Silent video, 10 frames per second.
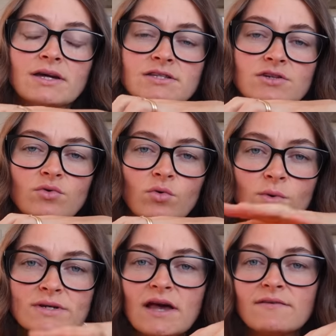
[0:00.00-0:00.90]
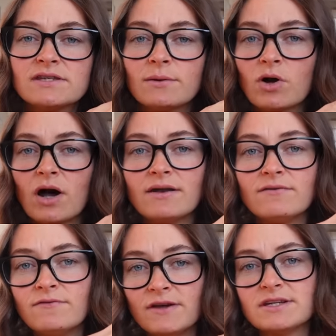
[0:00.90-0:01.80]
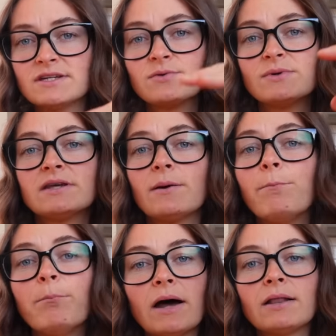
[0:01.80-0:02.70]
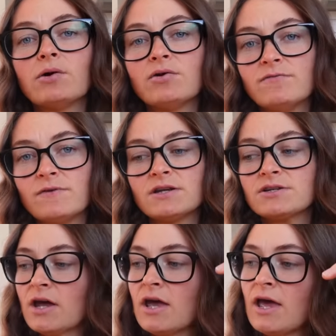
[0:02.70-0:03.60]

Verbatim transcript: is to always have some kind of veggie. So we said a buttload of veg